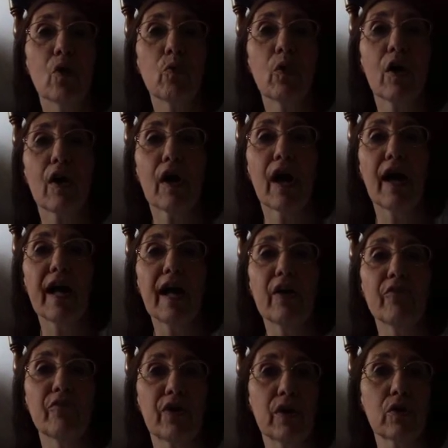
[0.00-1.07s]
where I
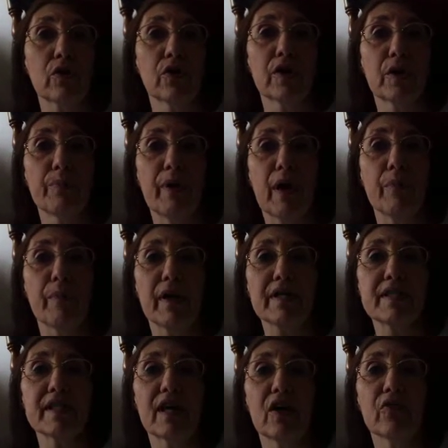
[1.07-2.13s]
have felt good about
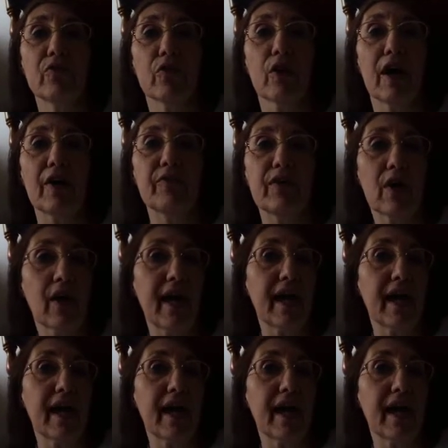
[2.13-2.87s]
myself, where I feel